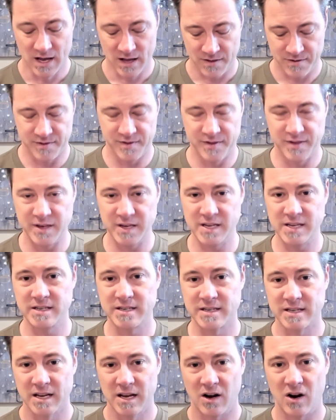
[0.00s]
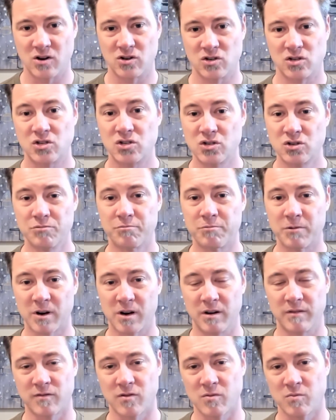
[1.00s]
These are super
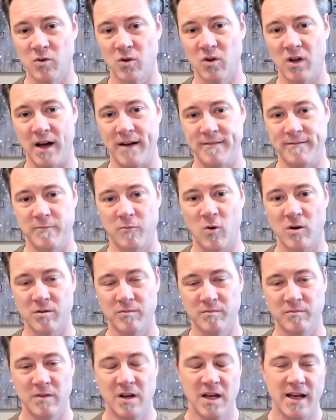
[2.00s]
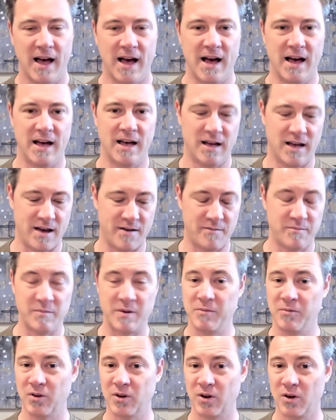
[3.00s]
comfortable. I've worn them. I haven't been
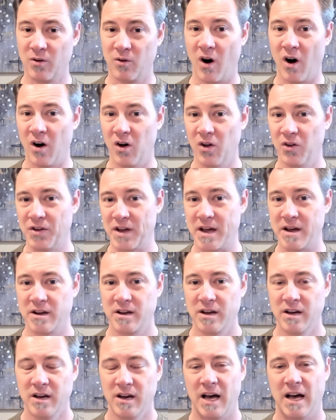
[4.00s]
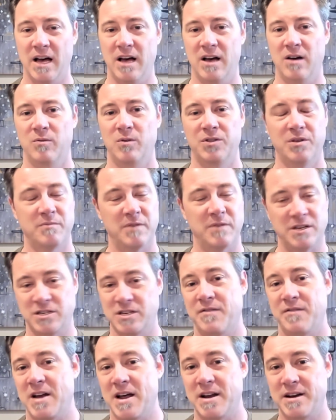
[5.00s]
able to go all day with them. I just
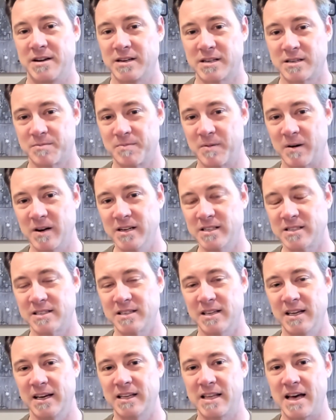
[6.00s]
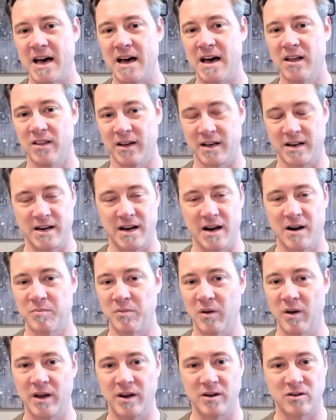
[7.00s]
haven't had an experience like that, like an
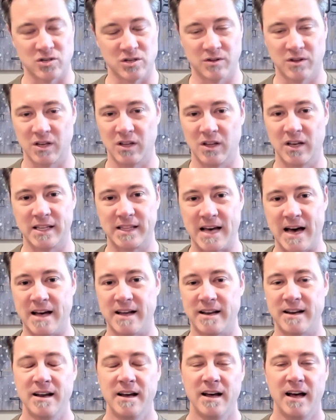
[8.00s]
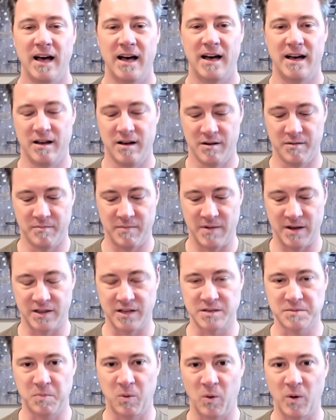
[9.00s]
airplane or something like that at
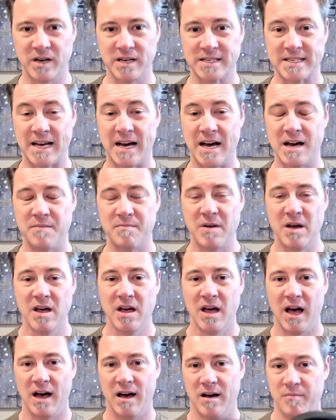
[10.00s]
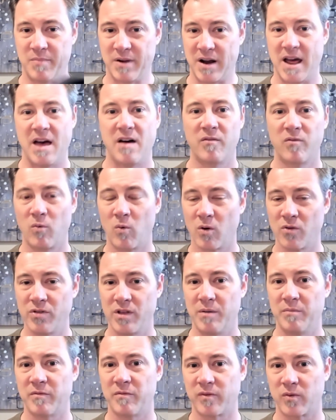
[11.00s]
this point in time. But I have worn
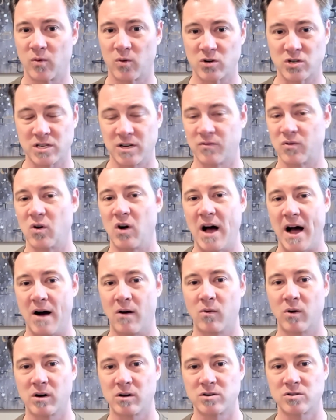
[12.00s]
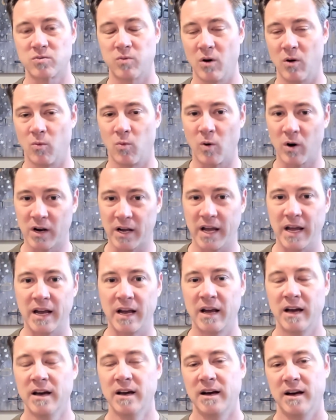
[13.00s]
them for several hours while
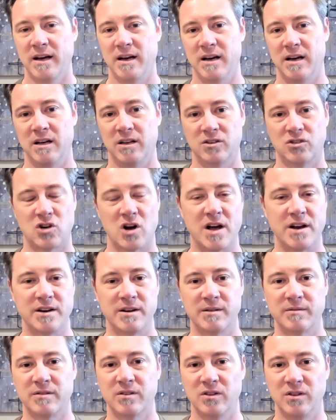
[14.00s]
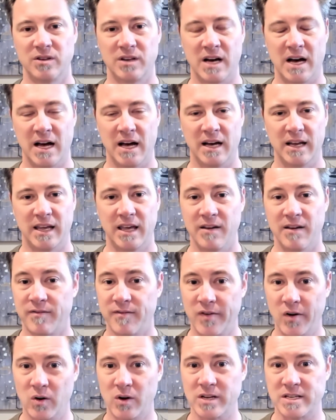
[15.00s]
working, trying to get
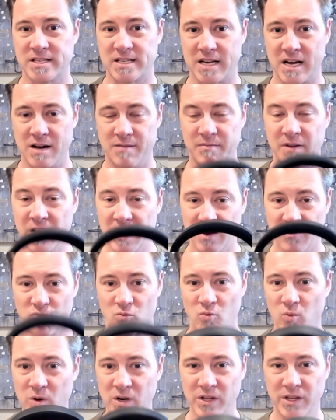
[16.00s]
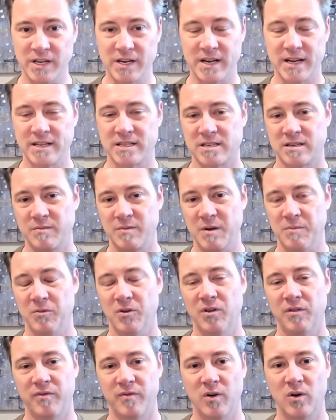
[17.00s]
focus time. Really nice to be
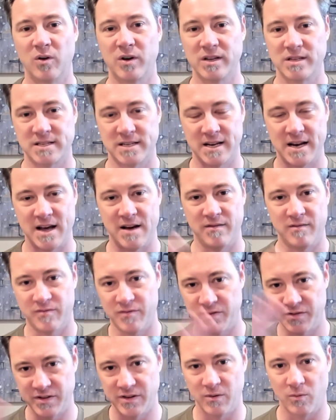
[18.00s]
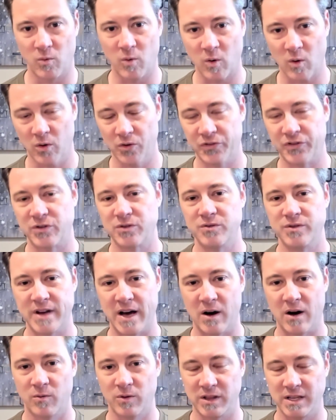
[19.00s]
able to focus and have the world tuned
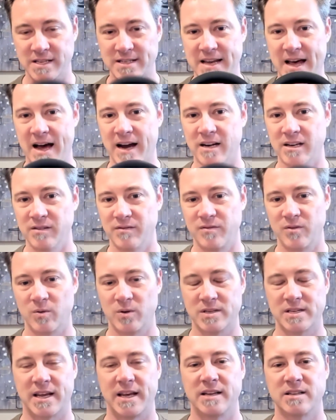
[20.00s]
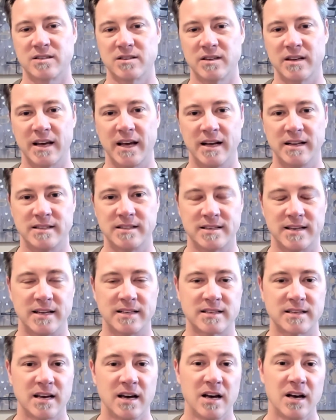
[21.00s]
out with these active noise canceling
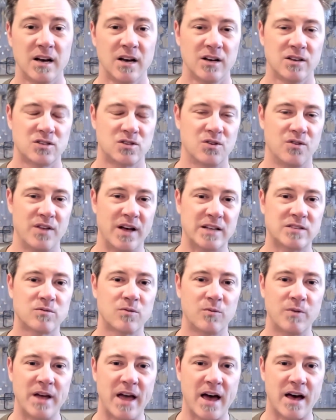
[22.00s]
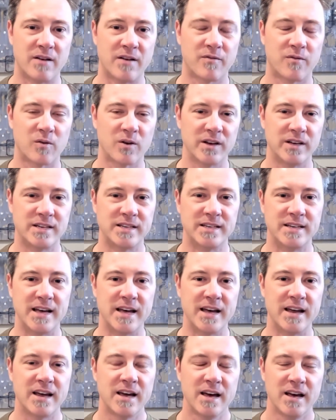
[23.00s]
headsets. So that's what we had for you
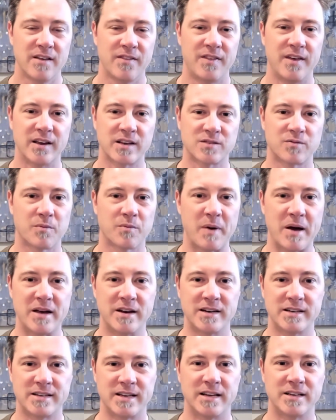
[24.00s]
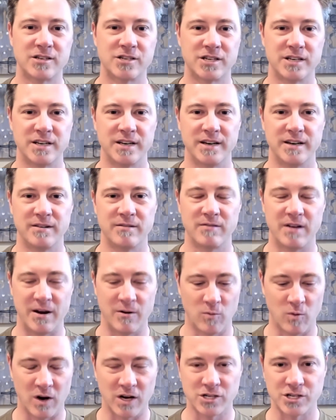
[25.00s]
today. Thanks for paying attention
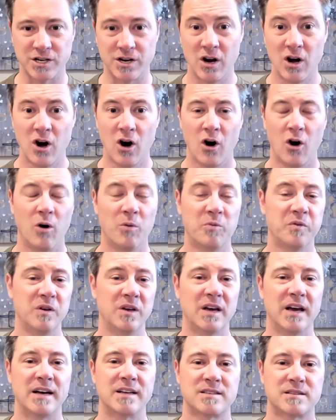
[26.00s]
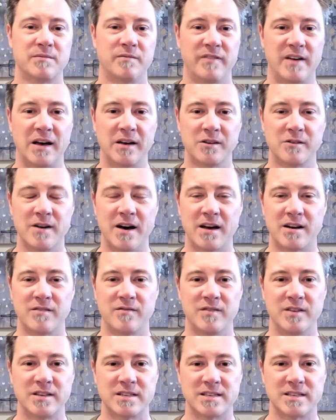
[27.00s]
and watching. Hopefully you got some value out
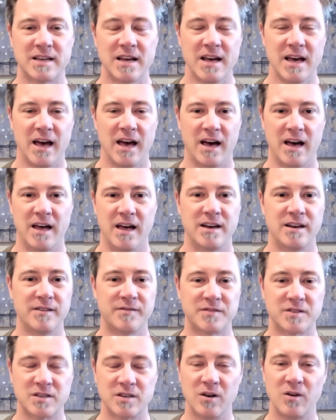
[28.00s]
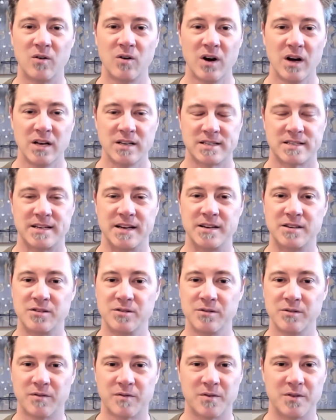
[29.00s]
of this. And if so, stay
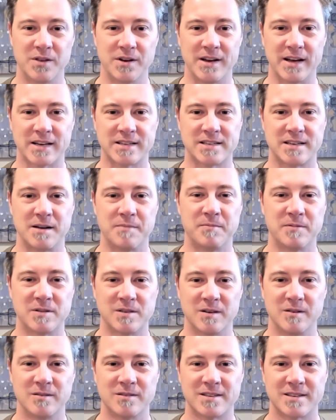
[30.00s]
tuned for the next episodes.